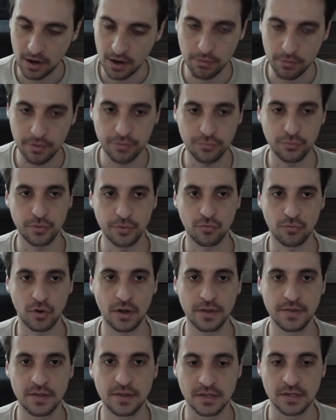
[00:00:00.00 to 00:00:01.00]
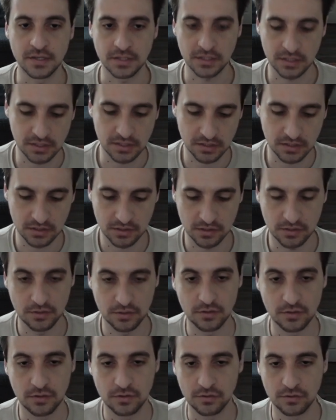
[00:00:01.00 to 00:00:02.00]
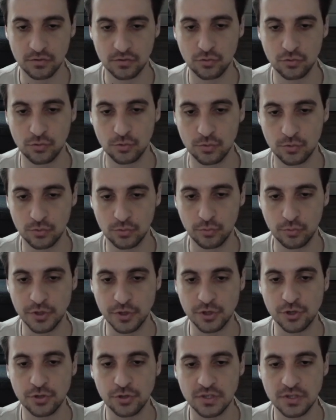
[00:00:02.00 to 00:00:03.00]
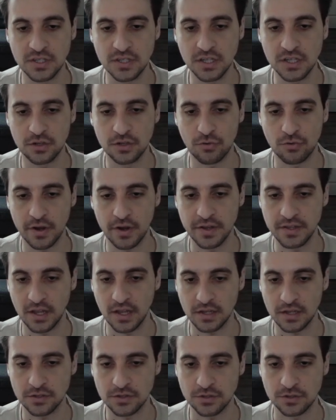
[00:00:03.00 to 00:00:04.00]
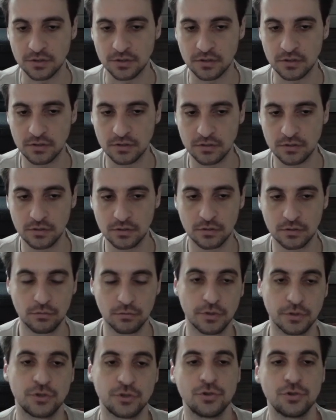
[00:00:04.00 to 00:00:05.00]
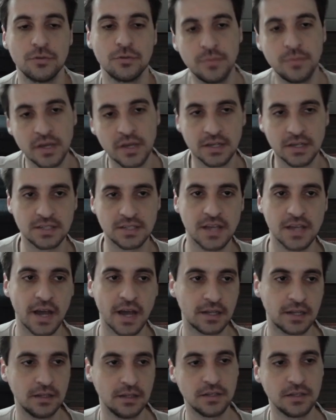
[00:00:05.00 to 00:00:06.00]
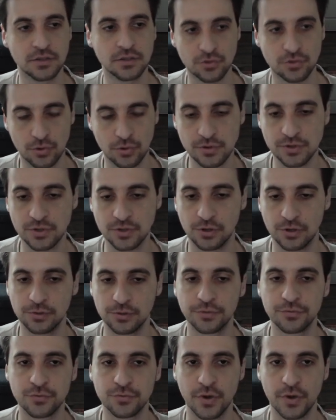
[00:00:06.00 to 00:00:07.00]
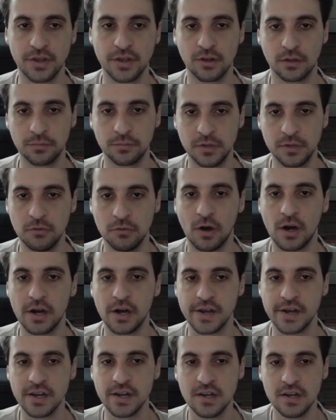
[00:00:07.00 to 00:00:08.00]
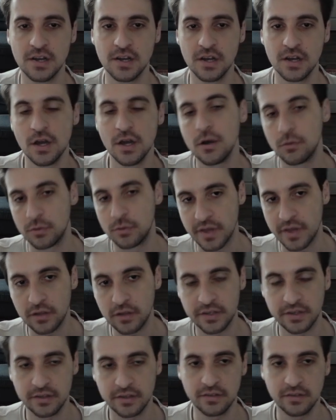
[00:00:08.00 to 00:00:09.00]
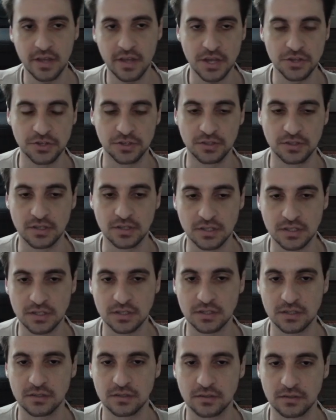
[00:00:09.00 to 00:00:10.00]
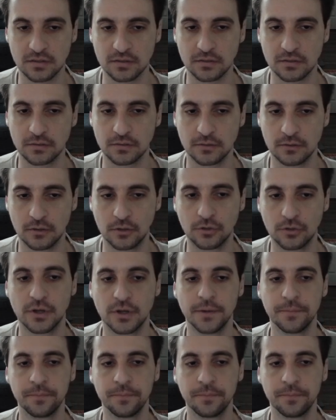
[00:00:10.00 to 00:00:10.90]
if we run this, we should see the right answer, which should be exactly the source code of train.py without telling the agent this, okay?